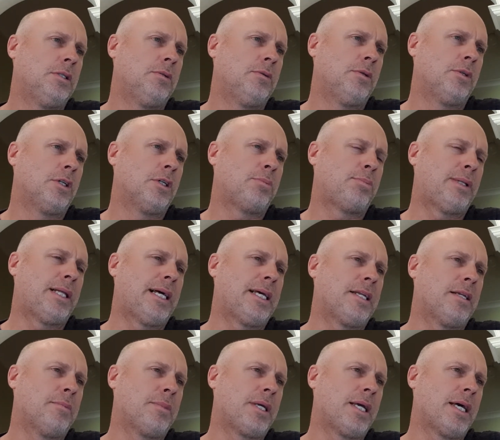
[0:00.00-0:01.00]
We got a
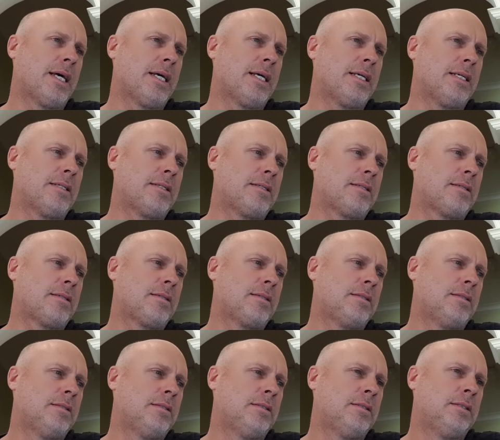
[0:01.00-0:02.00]
platinum case.
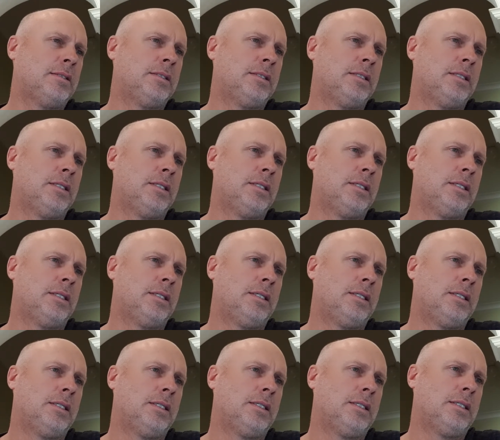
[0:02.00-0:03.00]

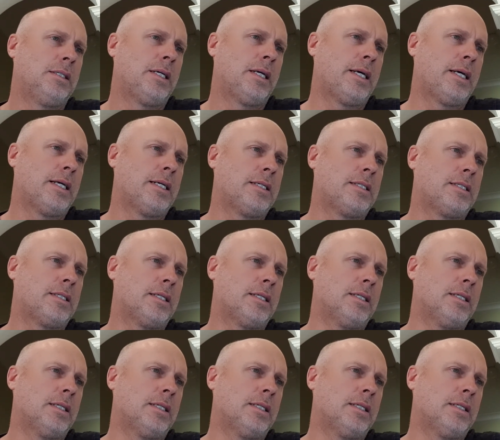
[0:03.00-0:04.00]
It has
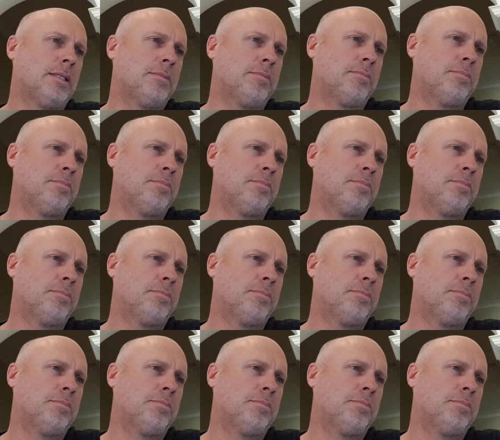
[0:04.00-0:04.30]
a